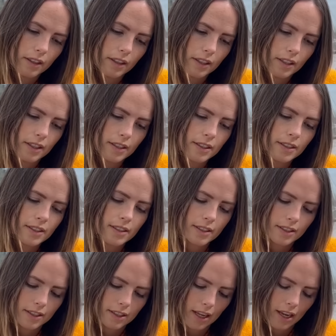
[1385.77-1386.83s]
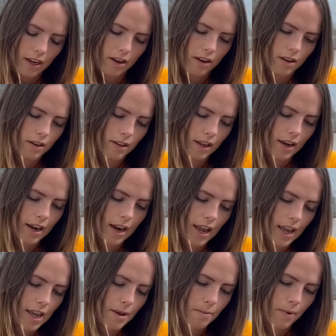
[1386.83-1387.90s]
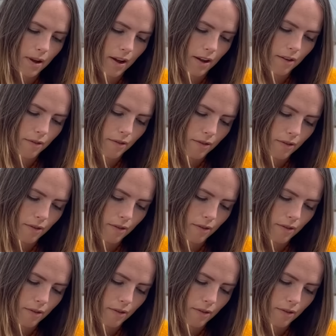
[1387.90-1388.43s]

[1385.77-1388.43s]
it doesn't say on the name of